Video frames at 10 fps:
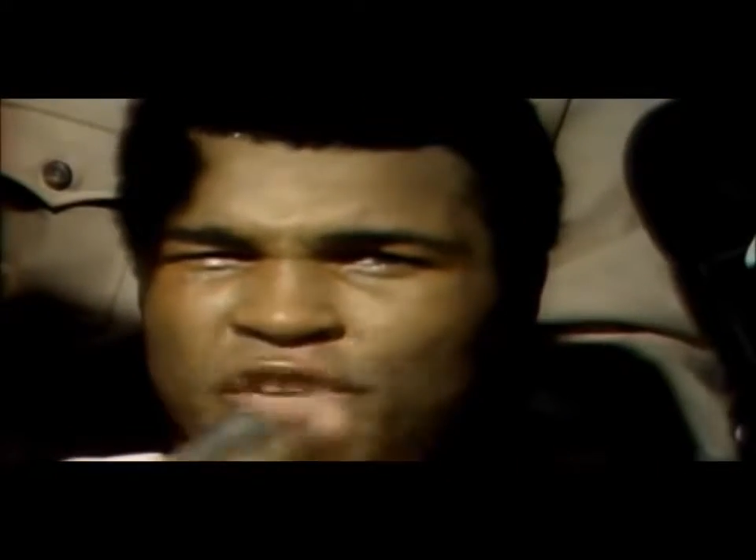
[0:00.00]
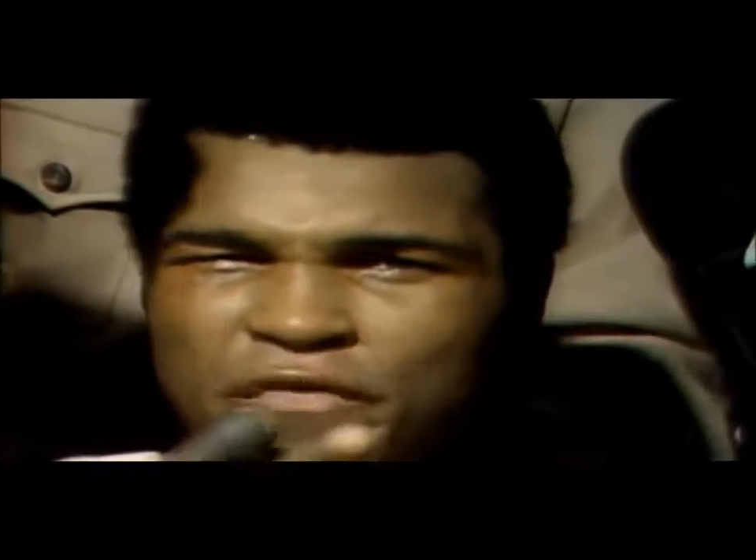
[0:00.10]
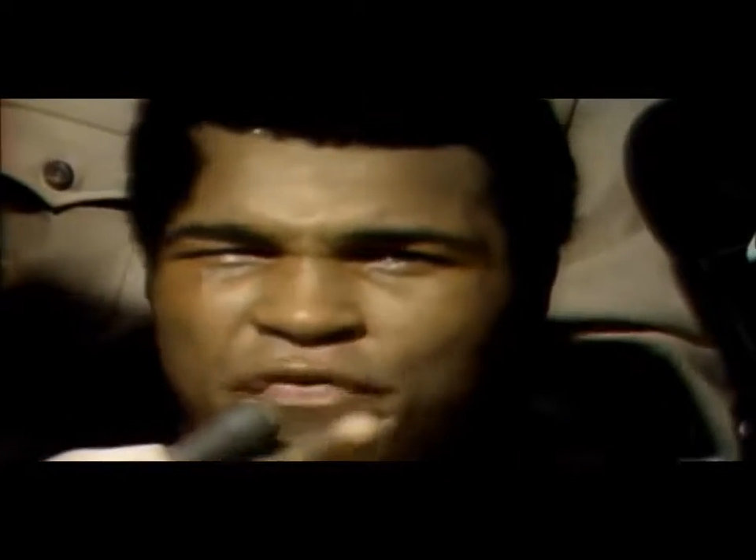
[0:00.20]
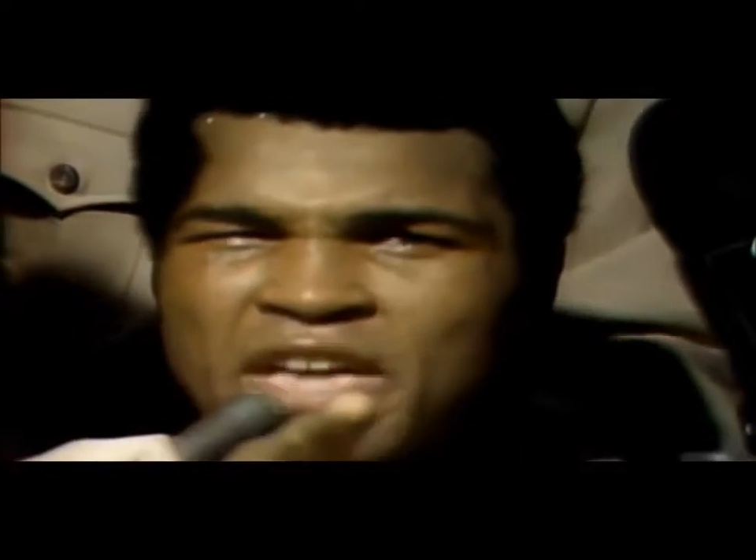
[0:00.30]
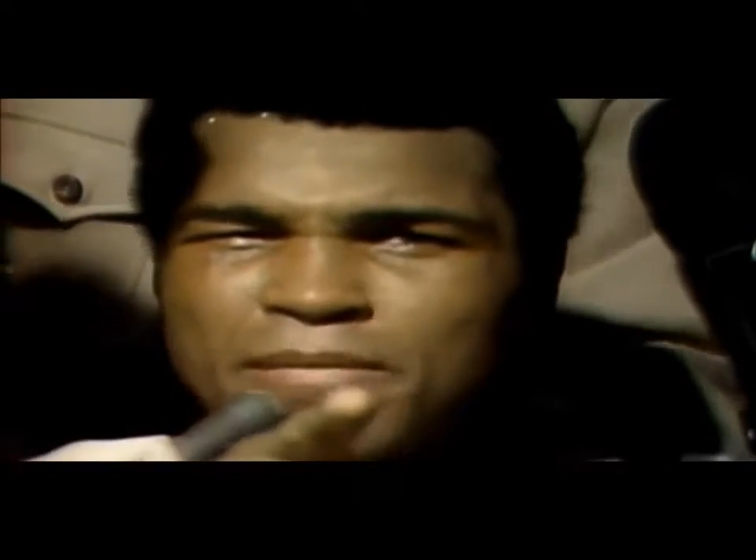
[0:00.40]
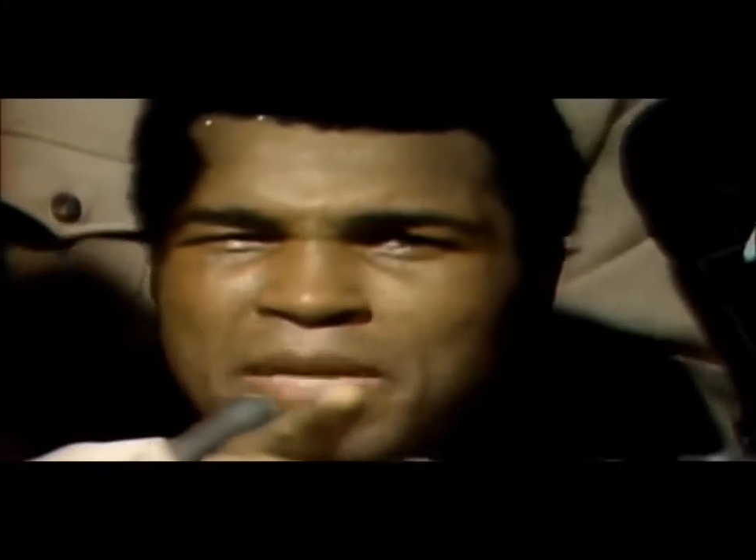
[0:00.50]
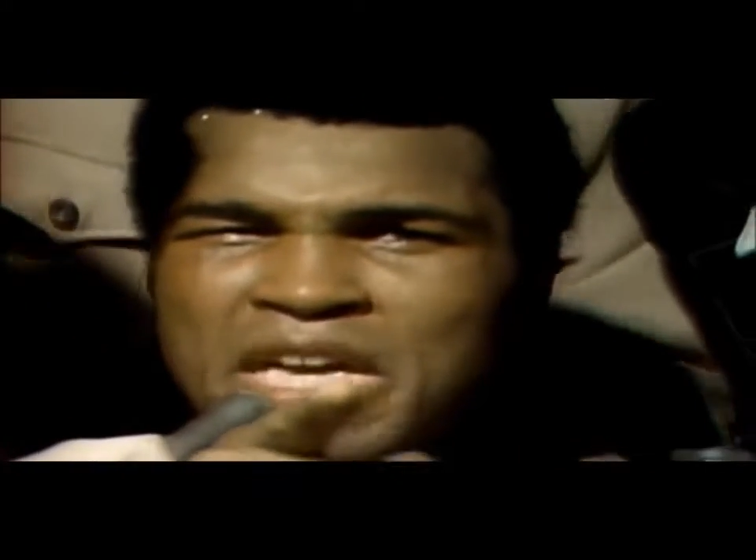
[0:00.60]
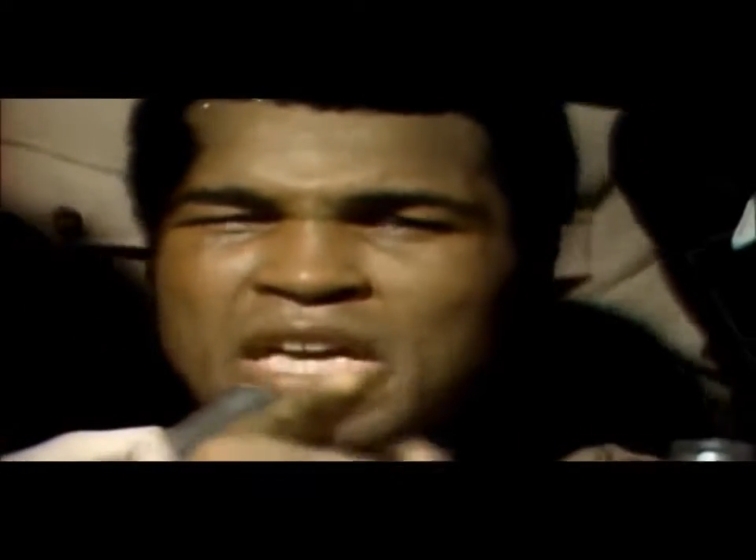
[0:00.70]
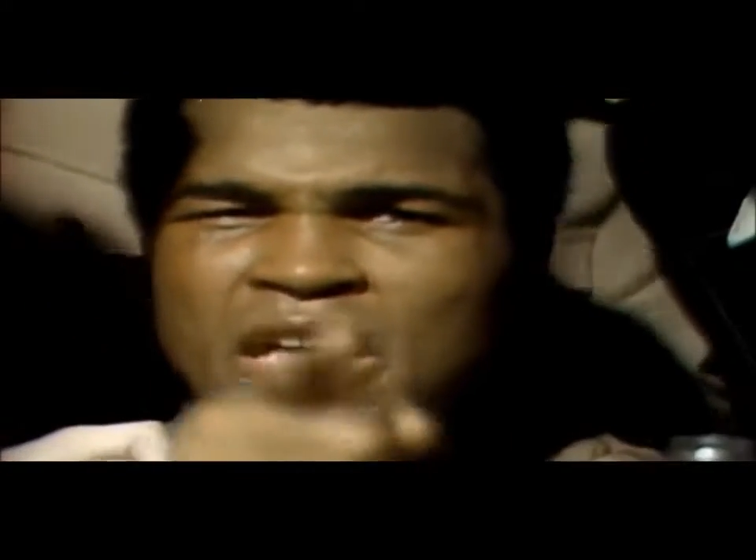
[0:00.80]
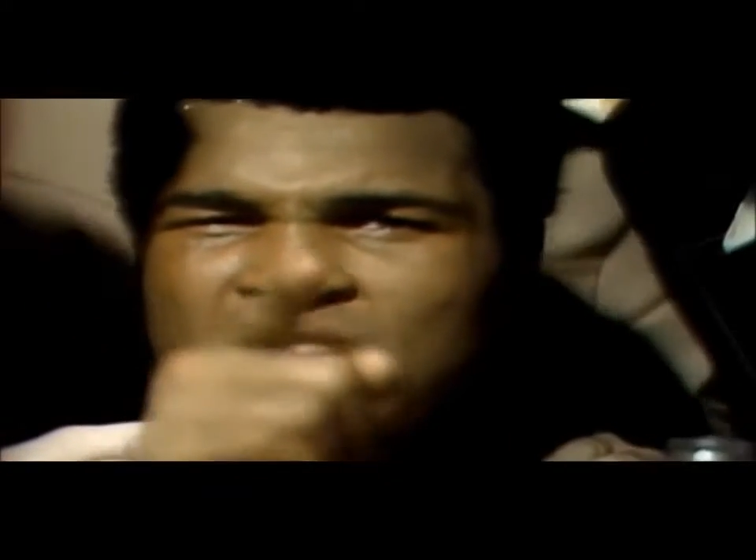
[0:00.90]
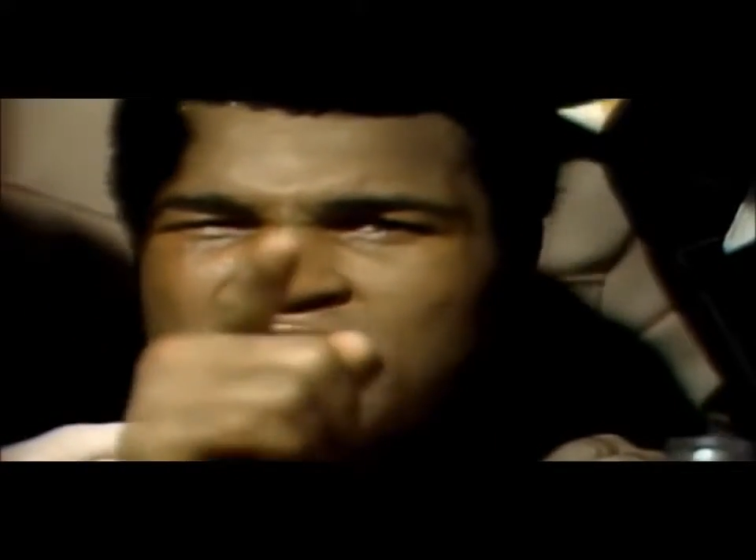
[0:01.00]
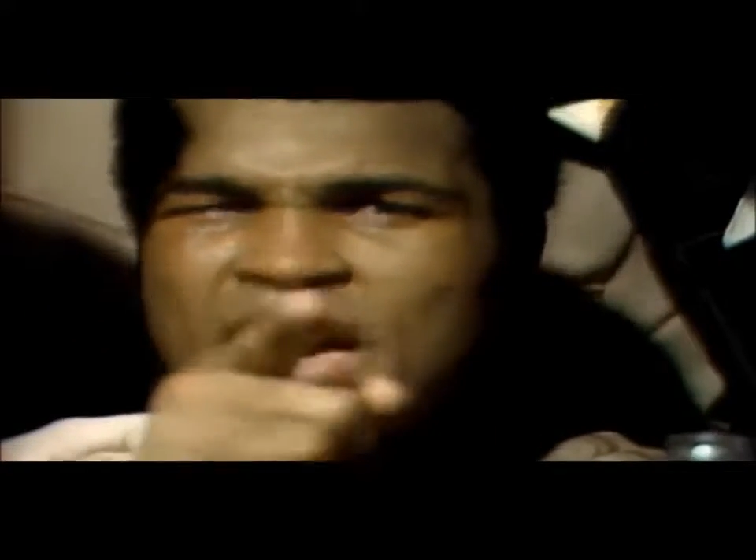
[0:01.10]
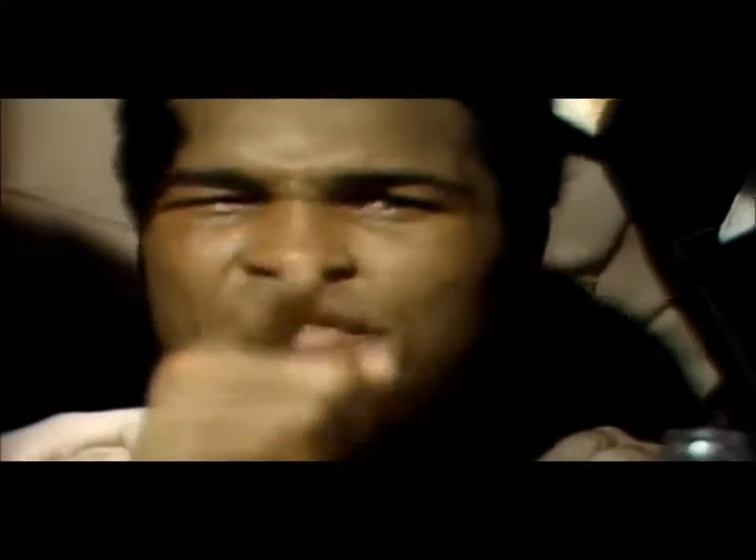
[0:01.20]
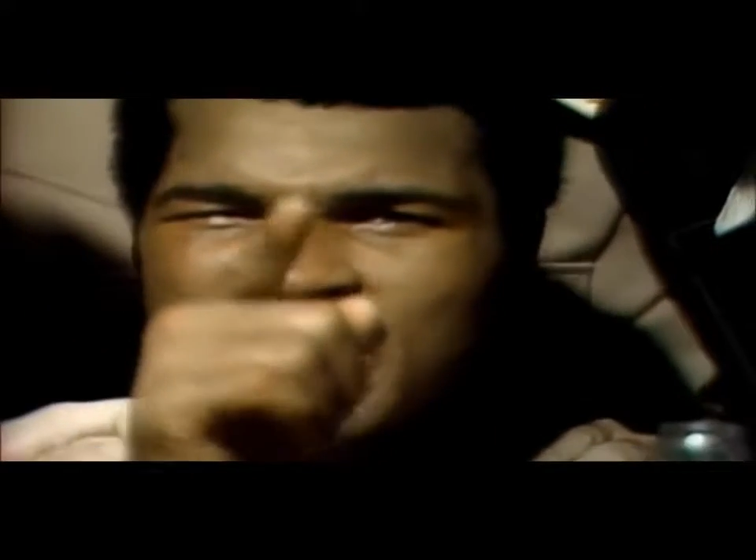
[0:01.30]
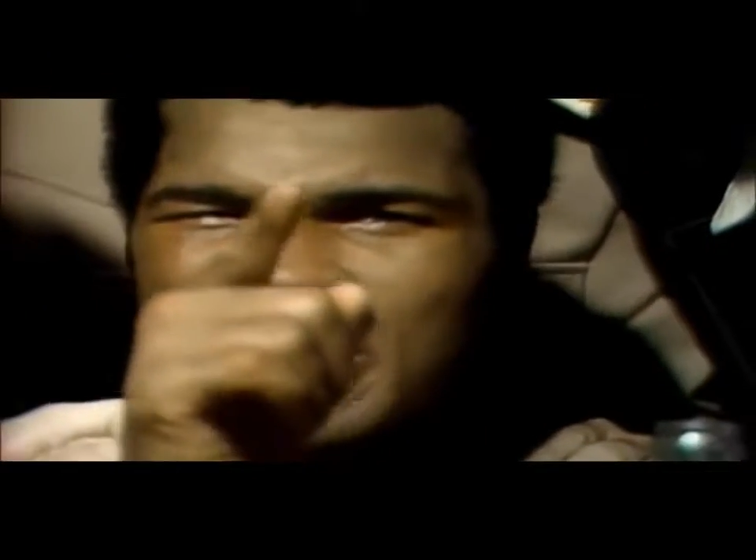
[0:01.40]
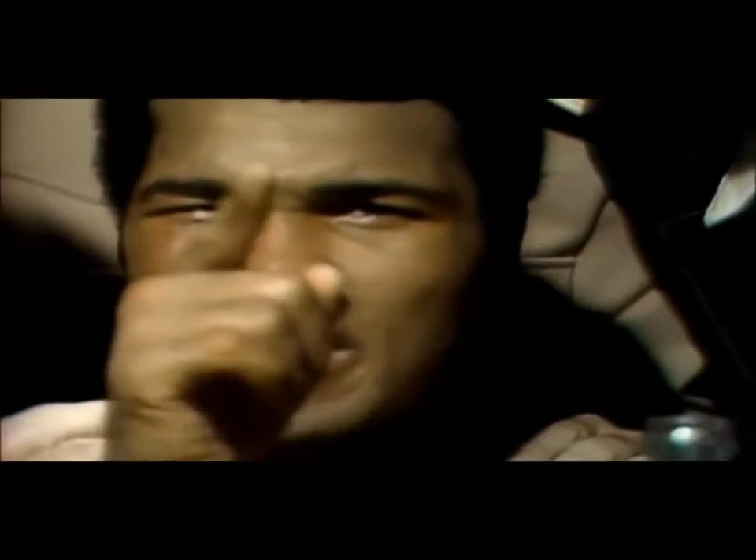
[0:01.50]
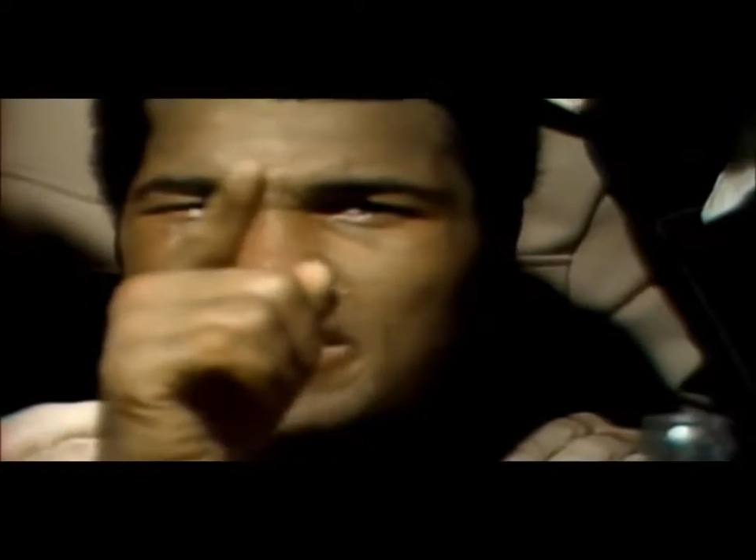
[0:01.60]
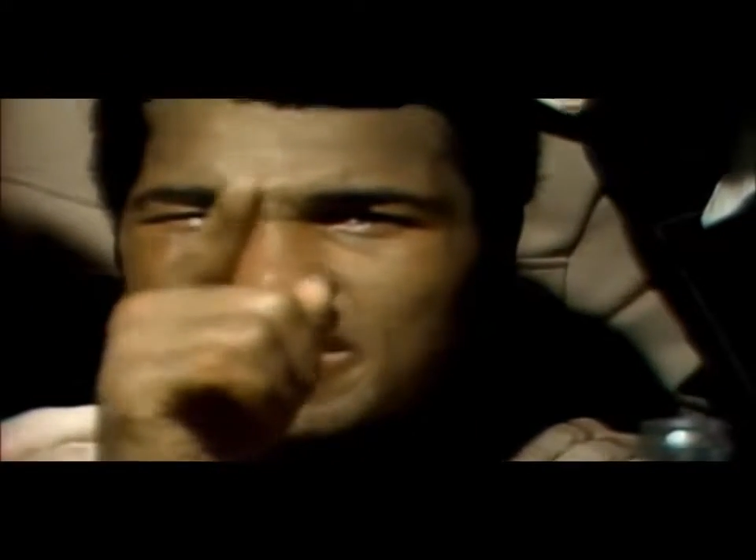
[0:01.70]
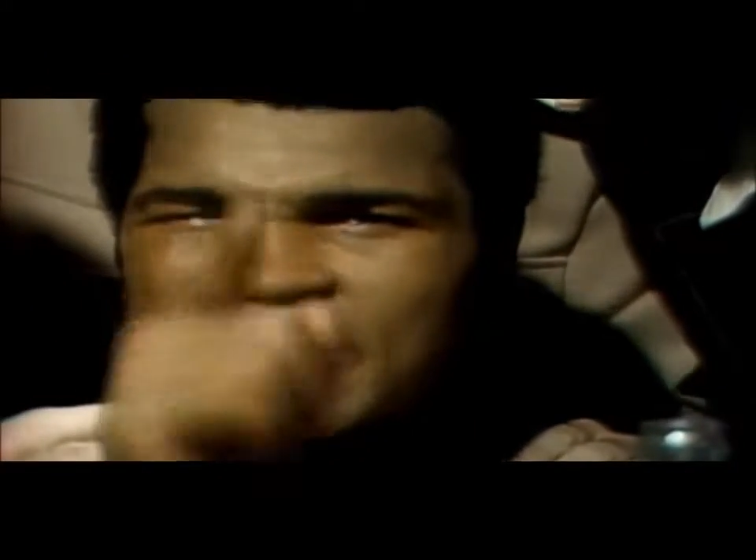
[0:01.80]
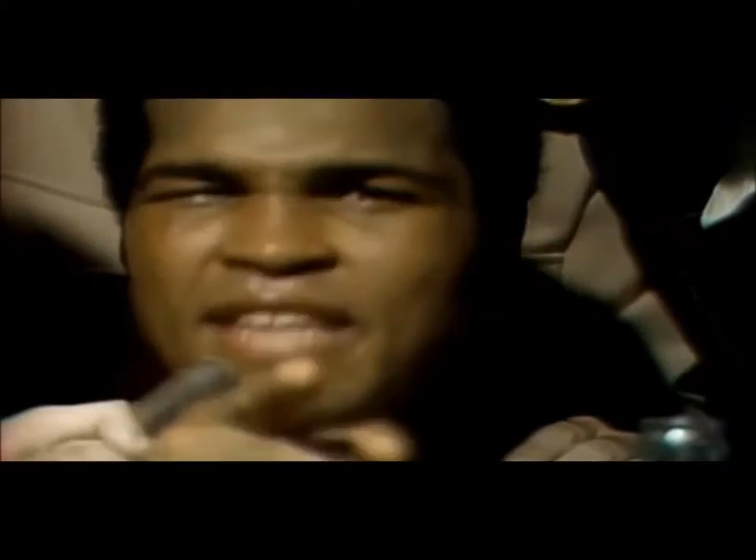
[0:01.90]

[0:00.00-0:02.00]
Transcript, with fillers: defeat me, never again